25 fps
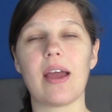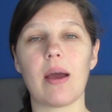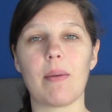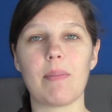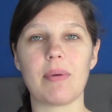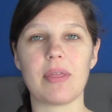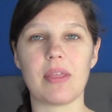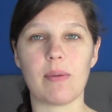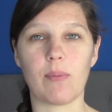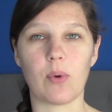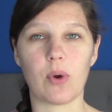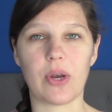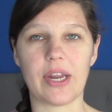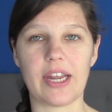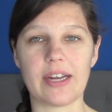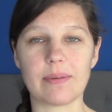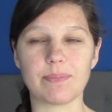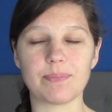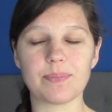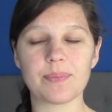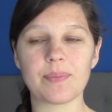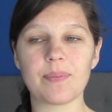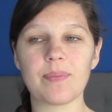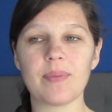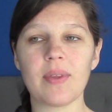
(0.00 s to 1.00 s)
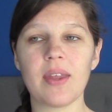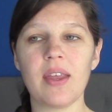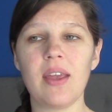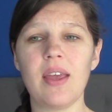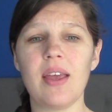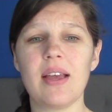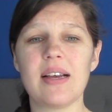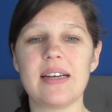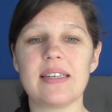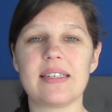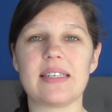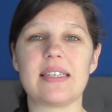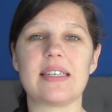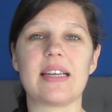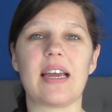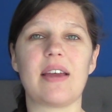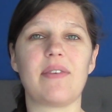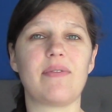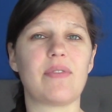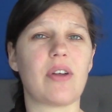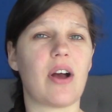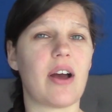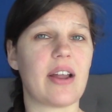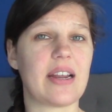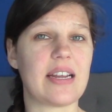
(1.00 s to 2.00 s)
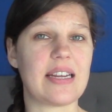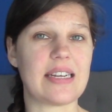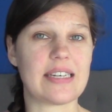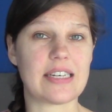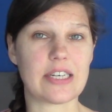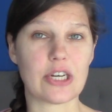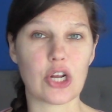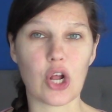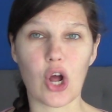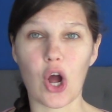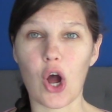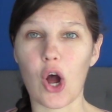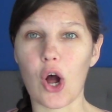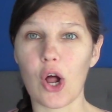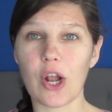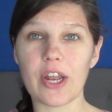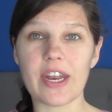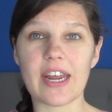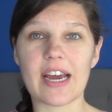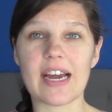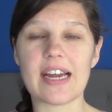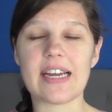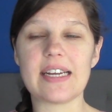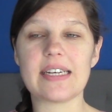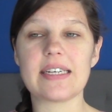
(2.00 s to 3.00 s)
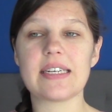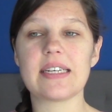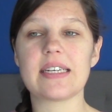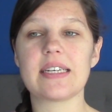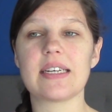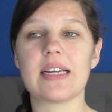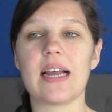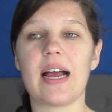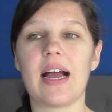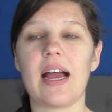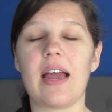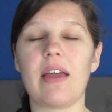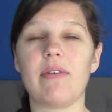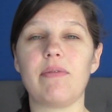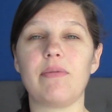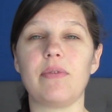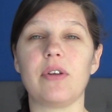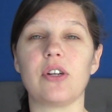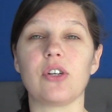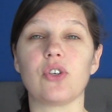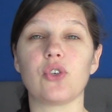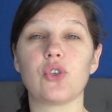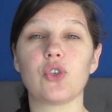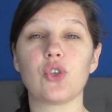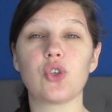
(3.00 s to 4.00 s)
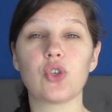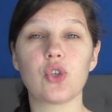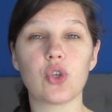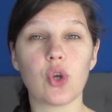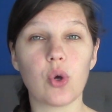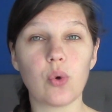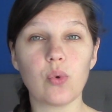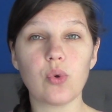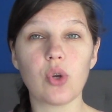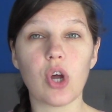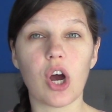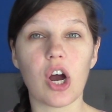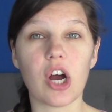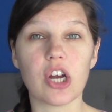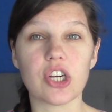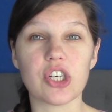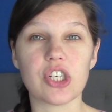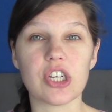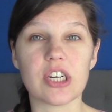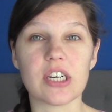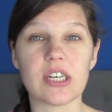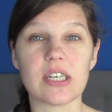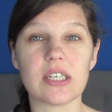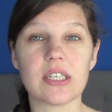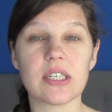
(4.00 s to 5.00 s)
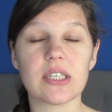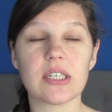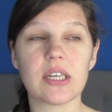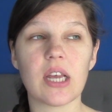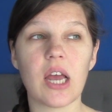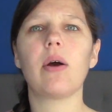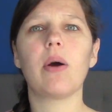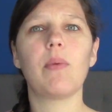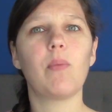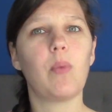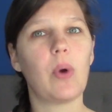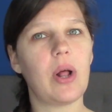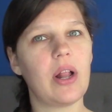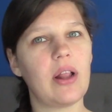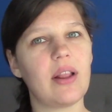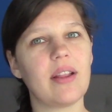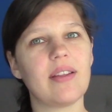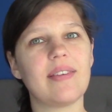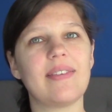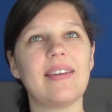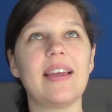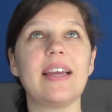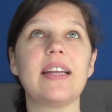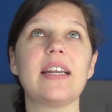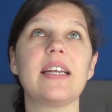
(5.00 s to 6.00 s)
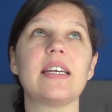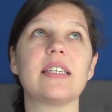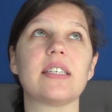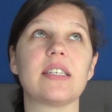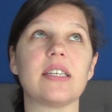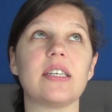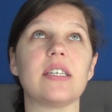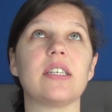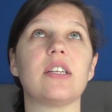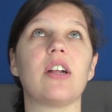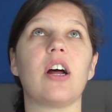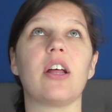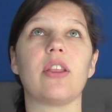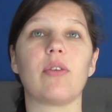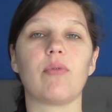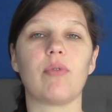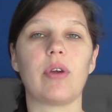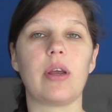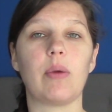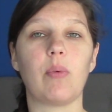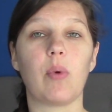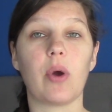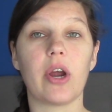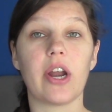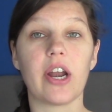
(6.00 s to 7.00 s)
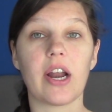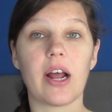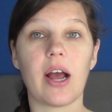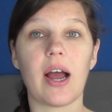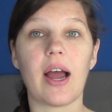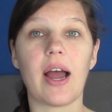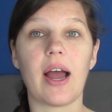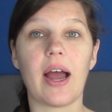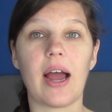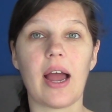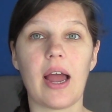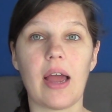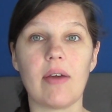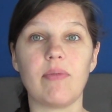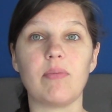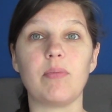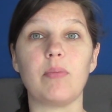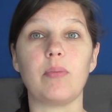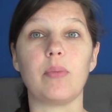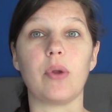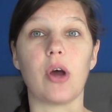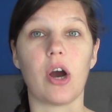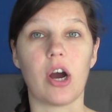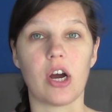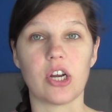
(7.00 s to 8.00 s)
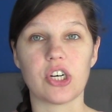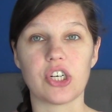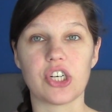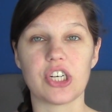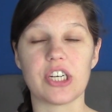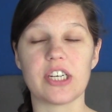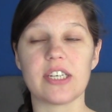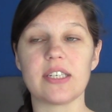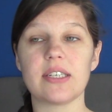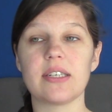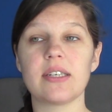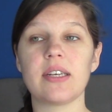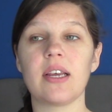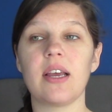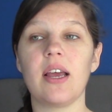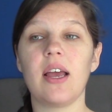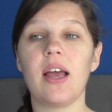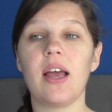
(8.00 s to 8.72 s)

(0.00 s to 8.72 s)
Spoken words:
up in the morning, since I have not eaten all night, I feel so nauseous. Well, sickness is not the right word. I'm nauseous